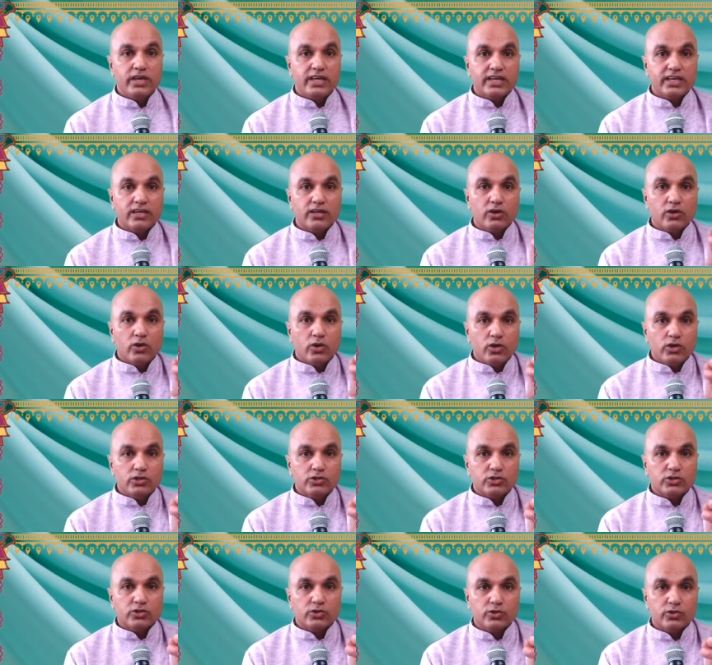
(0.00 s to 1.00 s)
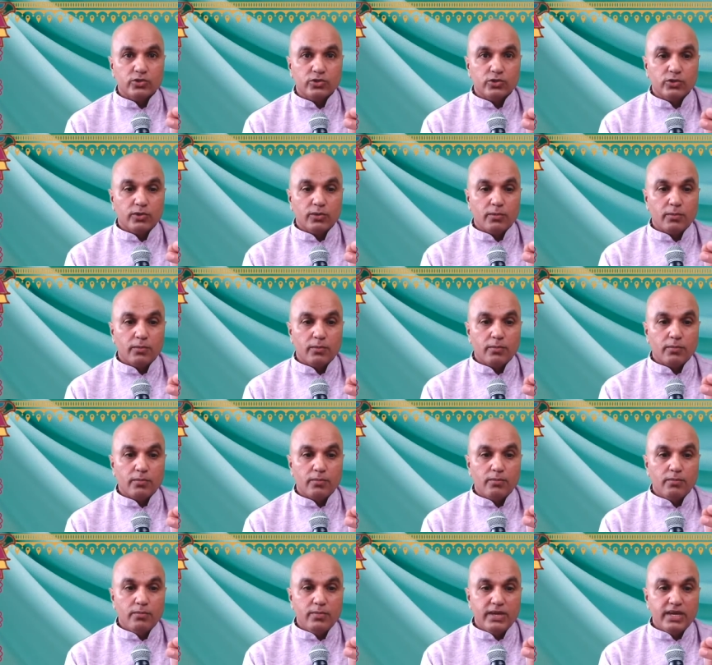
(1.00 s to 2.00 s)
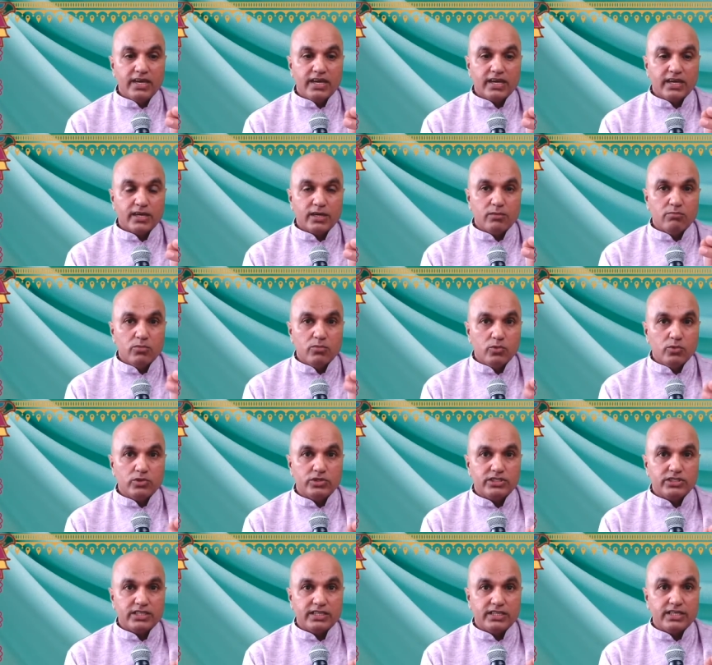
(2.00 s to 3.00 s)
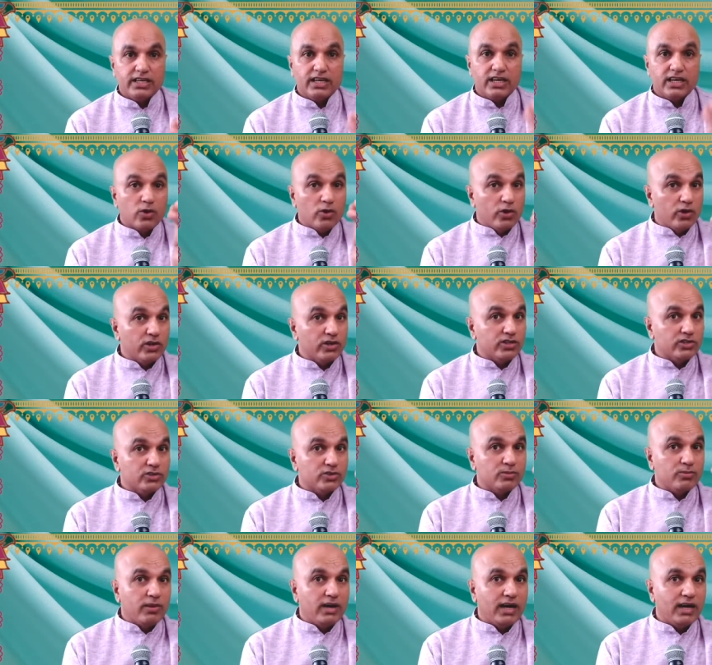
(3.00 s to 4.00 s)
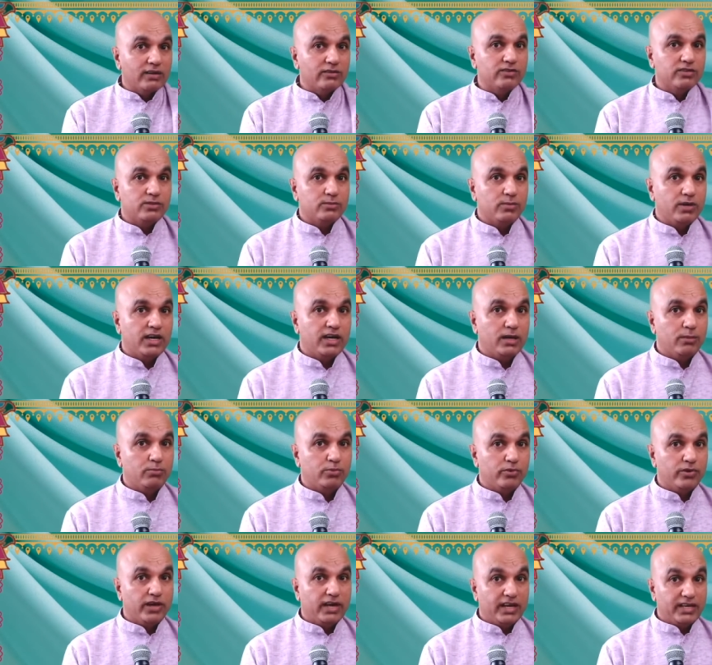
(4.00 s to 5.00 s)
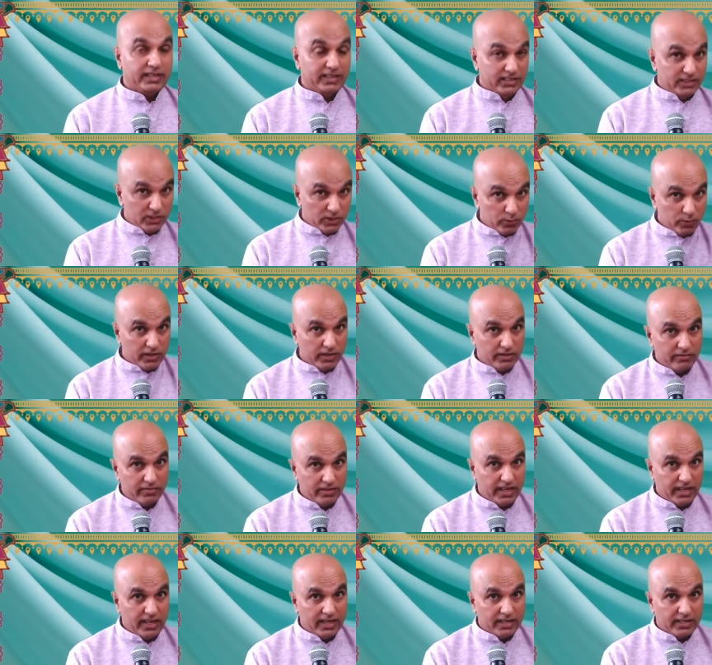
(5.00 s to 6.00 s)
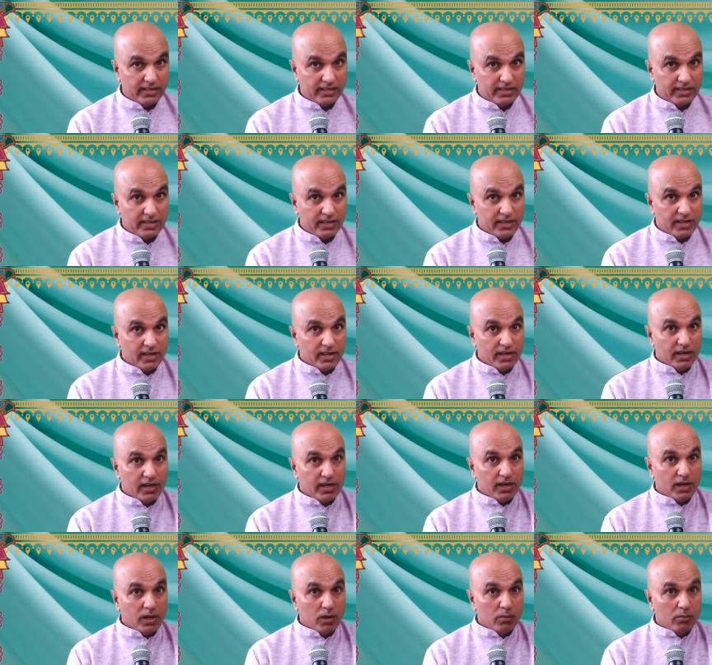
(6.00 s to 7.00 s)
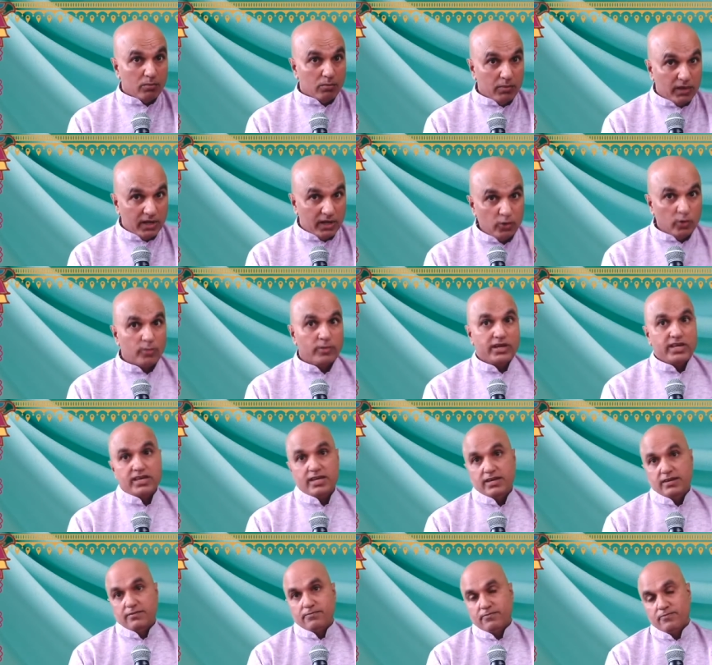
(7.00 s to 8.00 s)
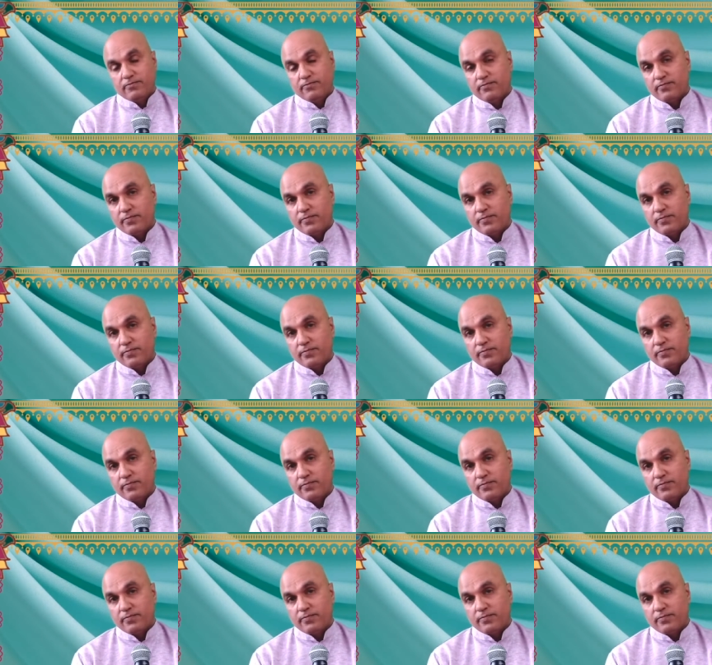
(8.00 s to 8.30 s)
We can also make a murti according to Bhagavad Mahapuran. This is one of the eight. Manomai.